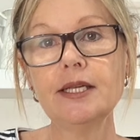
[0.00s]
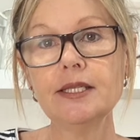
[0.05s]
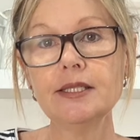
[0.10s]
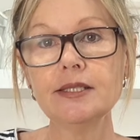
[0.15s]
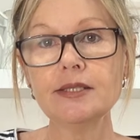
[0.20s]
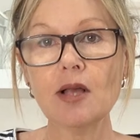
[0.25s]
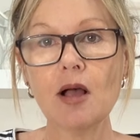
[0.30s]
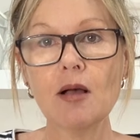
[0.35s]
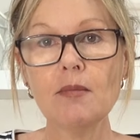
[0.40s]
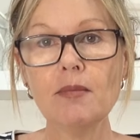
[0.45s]

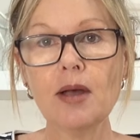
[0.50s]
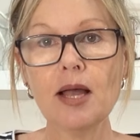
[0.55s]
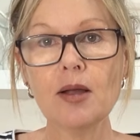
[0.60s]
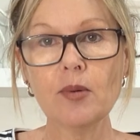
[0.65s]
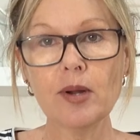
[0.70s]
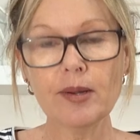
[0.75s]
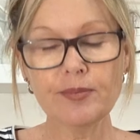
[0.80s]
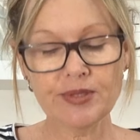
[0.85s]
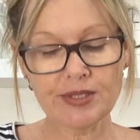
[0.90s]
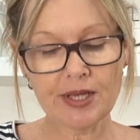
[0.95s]
is on my
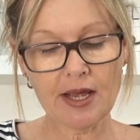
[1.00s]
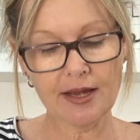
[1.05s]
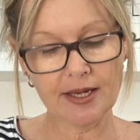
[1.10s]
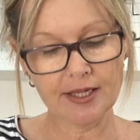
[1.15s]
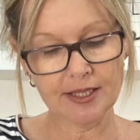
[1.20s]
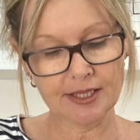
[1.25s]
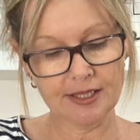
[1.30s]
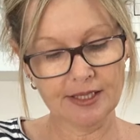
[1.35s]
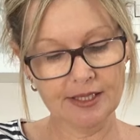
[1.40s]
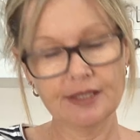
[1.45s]

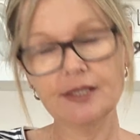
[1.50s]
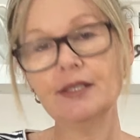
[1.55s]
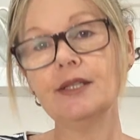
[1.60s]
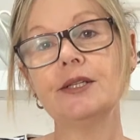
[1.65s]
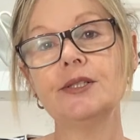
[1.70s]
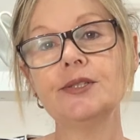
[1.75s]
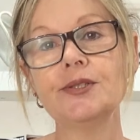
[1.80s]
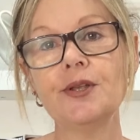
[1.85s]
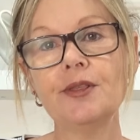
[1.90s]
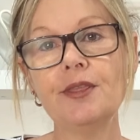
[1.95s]
website.
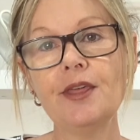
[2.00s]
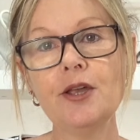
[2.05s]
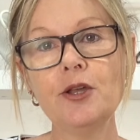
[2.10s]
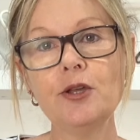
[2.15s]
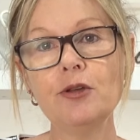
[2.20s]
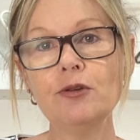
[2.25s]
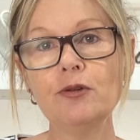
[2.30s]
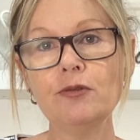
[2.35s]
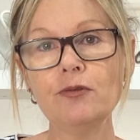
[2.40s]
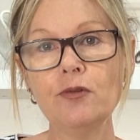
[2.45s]
So
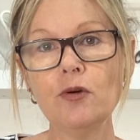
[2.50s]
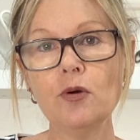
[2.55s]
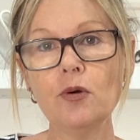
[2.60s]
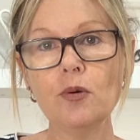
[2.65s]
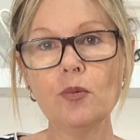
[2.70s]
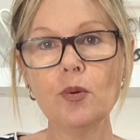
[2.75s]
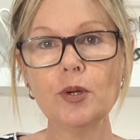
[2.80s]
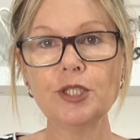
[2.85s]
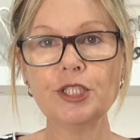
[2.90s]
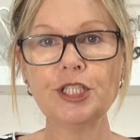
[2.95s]
thank you
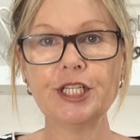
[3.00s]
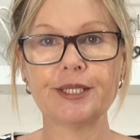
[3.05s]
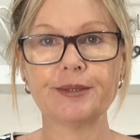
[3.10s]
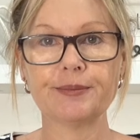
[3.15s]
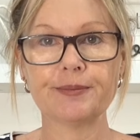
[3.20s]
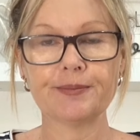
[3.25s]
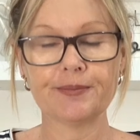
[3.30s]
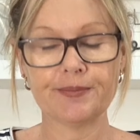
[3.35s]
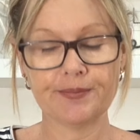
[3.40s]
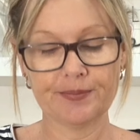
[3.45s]
for watching.